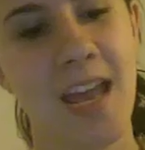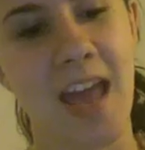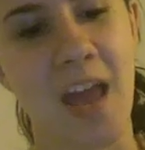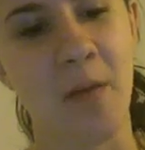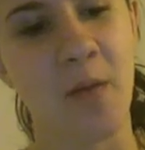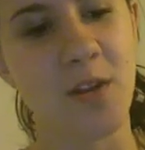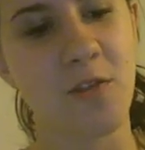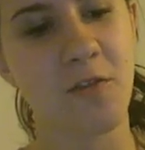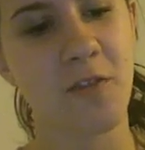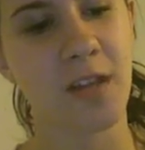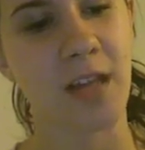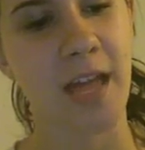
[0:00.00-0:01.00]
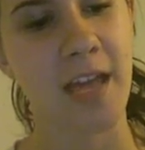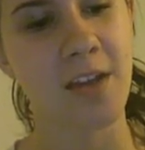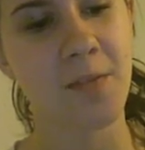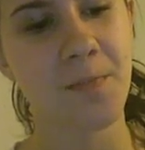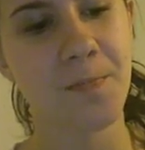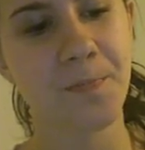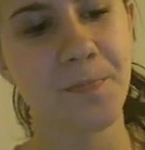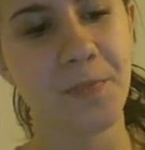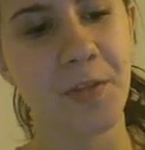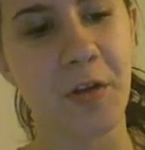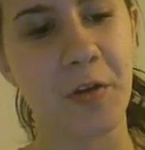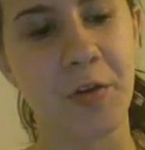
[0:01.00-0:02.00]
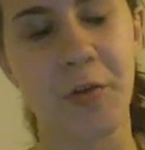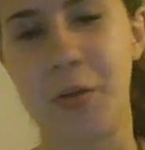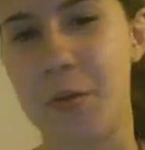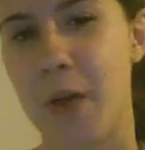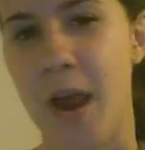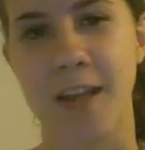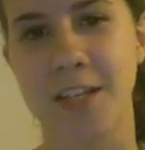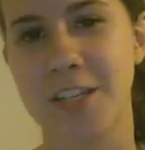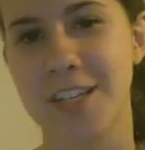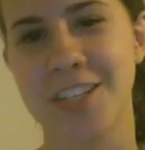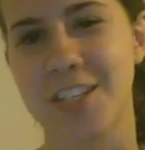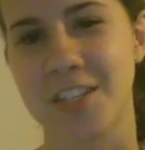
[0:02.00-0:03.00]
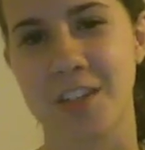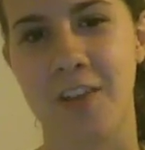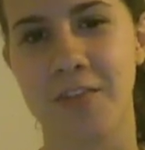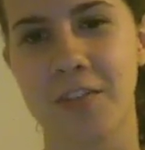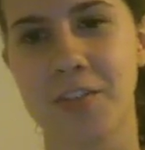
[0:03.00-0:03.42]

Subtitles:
And when you feel like you don't know who you are, it's just awful.